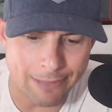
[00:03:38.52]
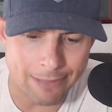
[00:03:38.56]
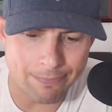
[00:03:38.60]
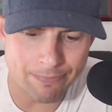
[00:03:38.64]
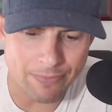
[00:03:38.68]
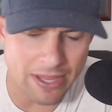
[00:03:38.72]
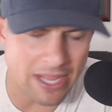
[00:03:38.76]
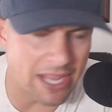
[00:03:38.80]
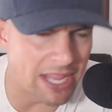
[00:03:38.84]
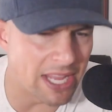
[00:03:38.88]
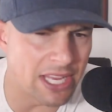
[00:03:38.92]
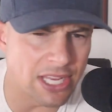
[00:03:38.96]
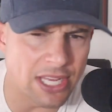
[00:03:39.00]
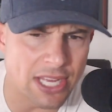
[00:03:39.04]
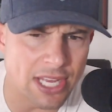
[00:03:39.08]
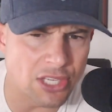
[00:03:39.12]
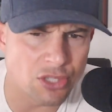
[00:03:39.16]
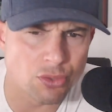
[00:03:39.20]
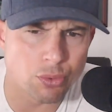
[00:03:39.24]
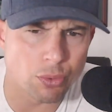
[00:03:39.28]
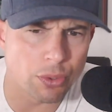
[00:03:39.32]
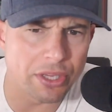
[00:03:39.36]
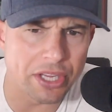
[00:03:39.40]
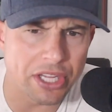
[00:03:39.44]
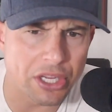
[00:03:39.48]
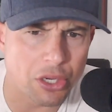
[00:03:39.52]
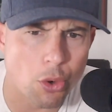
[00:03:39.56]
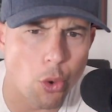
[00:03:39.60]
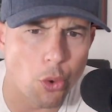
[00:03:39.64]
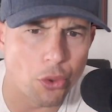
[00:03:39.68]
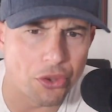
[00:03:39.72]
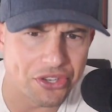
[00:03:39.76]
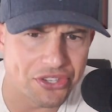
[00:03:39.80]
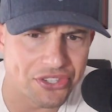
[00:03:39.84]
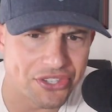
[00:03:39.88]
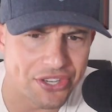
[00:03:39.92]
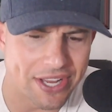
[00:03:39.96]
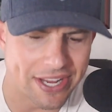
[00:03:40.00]
is really cool
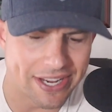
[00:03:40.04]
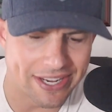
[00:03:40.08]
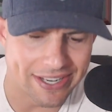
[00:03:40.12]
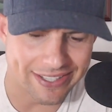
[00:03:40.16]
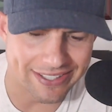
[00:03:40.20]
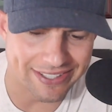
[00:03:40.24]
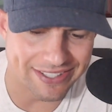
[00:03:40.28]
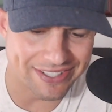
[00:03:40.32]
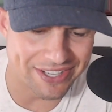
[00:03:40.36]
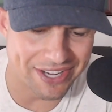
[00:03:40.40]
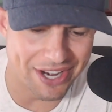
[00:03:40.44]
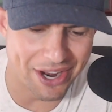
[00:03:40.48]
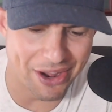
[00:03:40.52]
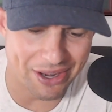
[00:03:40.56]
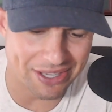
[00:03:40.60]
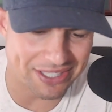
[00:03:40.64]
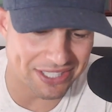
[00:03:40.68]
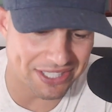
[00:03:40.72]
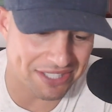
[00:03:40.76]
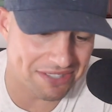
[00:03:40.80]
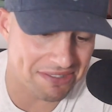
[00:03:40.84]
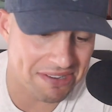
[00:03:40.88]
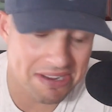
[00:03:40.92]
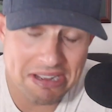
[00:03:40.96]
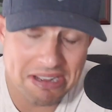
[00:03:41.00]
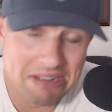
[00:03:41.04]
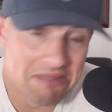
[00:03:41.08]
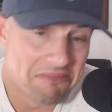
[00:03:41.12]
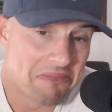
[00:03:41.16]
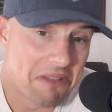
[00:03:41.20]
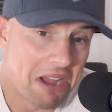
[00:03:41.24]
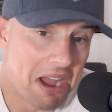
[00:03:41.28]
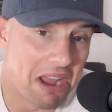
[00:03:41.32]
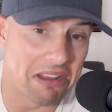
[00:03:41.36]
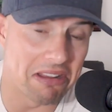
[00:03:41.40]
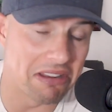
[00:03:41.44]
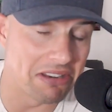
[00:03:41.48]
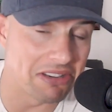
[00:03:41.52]
to see. You know, it
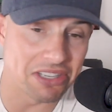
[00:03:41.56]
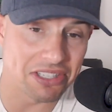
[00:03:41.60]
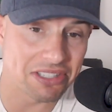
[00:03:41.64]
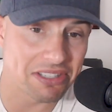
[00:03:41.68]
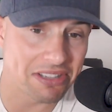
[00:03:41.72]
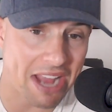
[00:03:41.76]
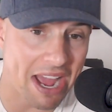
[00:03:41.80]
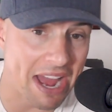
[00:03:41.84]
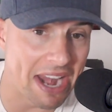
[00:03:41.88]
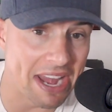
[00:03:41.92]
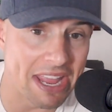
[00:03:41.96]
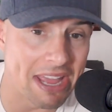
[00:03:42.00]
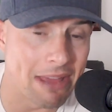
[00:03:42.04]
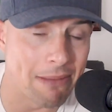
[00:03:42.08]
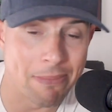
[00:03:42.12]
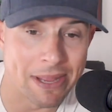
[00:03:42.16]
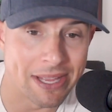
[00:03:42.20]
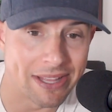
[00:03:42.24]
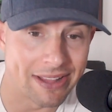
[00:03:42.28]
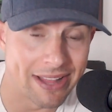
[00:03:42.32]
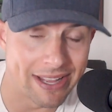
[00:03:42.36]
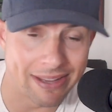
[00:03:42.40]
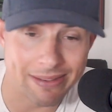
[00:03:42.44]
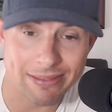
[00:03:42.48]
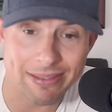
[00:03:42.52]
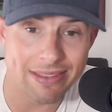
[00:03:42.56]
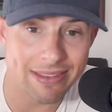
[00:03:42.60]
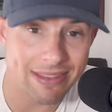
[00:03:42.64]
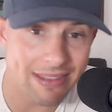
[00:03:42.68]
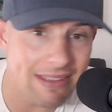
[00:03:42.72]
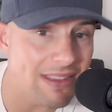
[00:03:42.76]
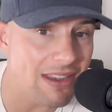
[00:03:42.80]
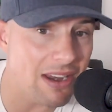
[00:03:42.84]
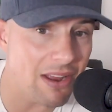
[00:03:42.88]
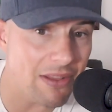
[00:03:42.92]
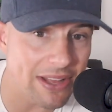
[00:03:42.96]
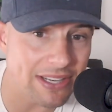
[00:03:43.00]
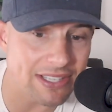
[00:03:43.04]
just kind of hit me. Like,
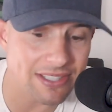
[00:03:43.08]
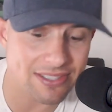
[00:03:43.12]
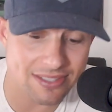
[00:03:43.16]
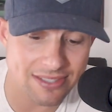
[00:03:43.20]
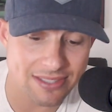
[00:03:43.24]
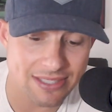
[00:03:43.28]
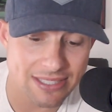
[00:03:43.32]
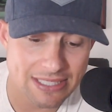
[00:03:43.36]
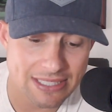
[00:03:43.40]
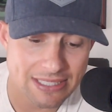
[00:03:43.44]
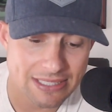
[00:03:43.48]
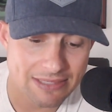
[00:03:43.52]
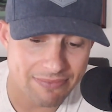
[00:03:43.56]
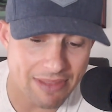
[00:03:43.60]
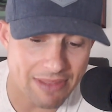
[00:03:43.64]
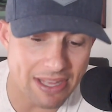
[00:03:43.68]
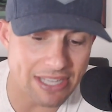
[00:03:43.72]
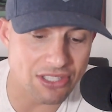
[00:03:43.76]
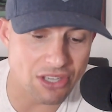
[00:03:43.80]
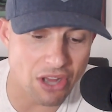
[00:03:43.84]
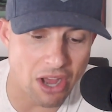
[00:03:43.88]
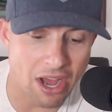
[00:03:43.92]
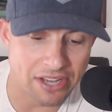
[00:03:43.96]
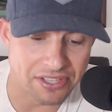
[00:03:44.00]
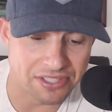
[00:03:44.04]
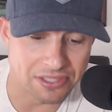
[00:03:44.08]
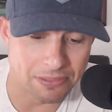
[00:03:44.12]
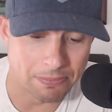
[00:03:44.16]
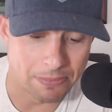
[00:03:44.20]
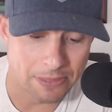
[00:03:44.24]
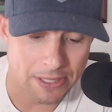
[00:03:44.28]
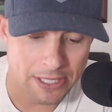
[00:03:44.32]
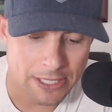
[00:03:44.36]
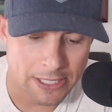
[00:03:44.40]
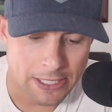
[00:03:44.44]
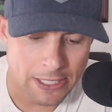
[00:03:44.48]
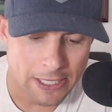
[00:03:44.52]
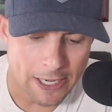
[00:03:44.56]
you know, that's awesome.
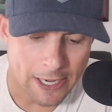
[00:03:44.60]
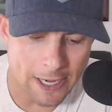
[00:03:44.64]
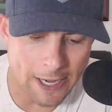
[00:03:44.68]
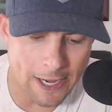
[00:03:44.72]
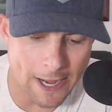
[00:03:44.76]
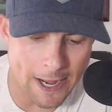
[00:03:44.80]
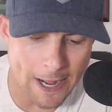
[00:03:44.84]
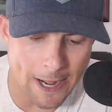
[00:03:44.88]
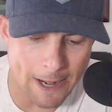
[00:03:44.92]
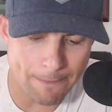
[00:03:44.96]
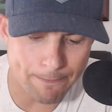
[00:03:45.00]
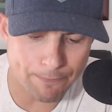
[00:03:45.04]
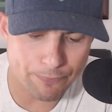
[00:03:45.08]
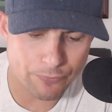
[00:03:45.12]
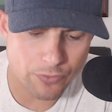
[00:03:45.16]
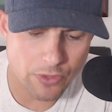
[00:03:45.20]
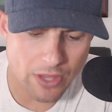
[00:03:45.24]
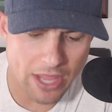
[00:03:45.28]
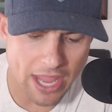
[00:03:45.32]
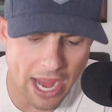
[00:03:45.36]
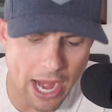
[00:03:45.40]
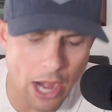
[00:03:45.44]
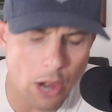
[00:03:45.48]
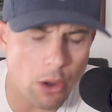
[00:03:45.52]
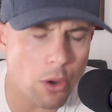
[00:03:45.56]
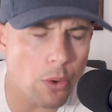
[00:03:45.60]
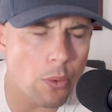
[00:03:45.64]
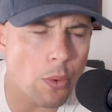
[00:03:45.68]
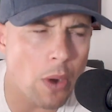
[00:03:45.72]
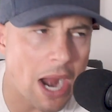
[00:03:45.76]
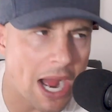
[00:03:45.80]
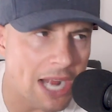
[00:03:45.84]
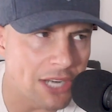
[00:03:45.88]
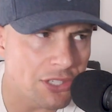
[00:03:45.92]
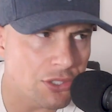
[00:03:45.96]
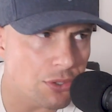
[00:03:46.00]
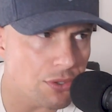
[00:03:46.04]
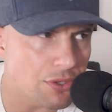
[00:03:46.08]
Aaron
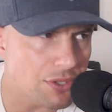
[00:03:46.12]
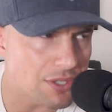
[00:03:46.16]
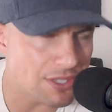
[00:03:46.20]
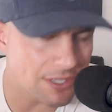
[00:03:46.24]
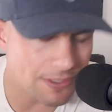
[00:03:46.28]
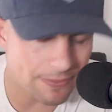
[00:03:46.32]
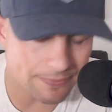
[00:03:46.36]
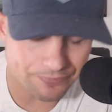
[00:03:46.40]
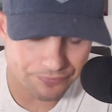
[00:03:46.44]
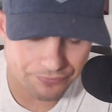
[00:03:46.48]
Rodgers,